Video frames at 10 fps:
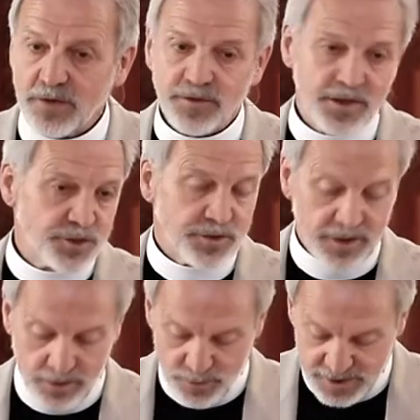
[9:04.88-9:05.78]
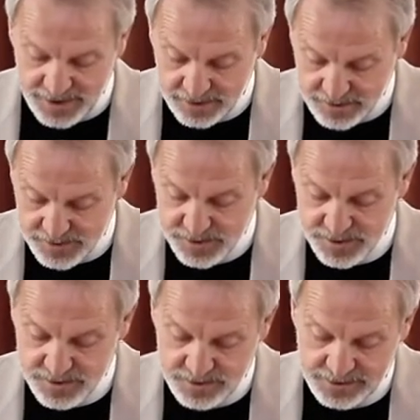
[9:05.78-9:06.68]
definition, it goes like
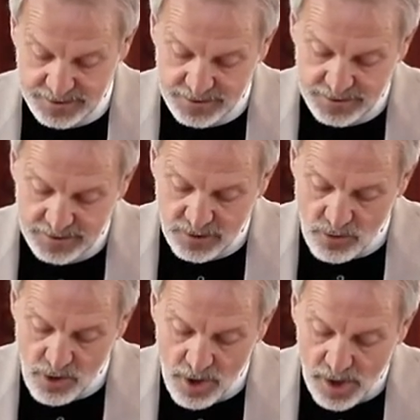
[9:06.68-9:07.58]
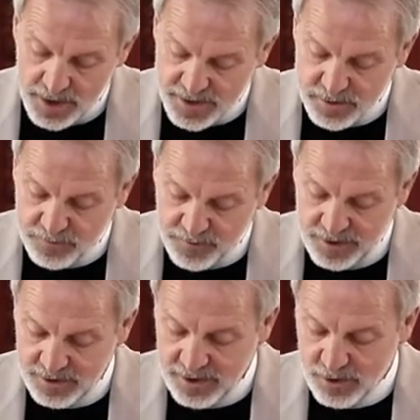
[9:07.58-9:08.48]
this Awe is a
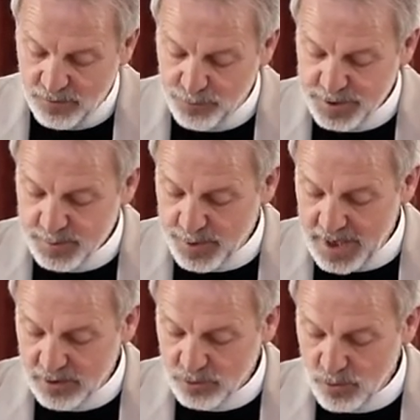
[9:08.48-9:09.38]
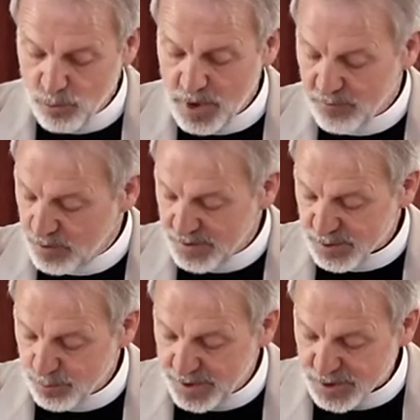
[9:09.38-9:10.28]
feeling of respect or
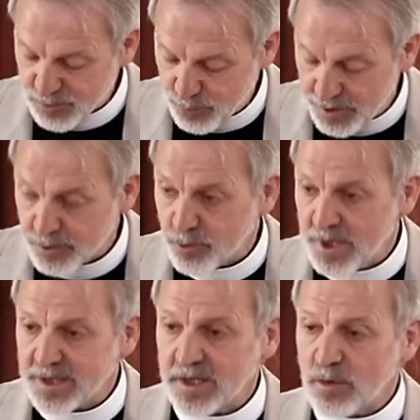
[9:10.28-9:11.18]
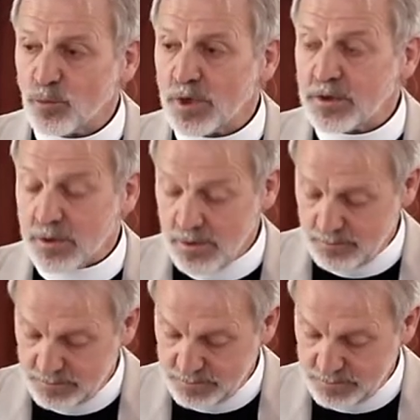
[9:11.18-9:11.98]
reverence mixed with dread and wonder,